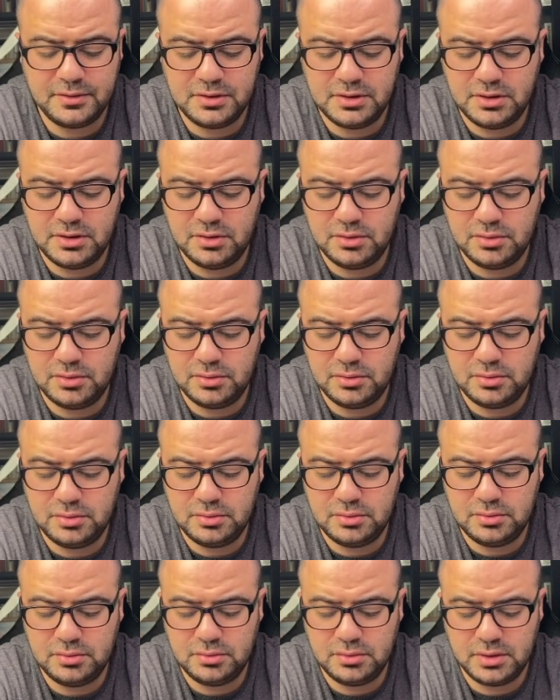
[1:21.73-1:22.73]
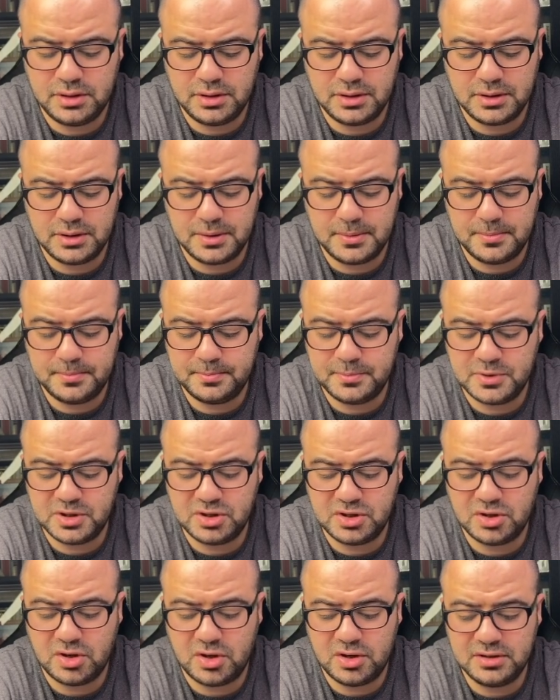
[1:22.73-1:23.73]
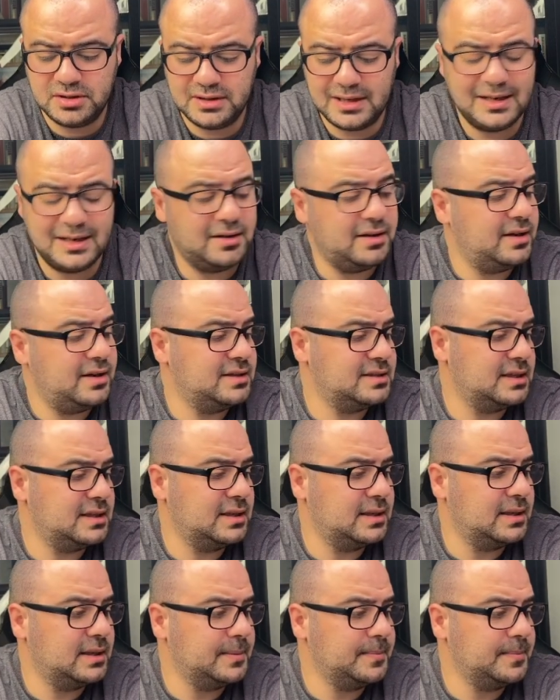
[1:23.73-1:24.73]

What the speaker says: you start analyzing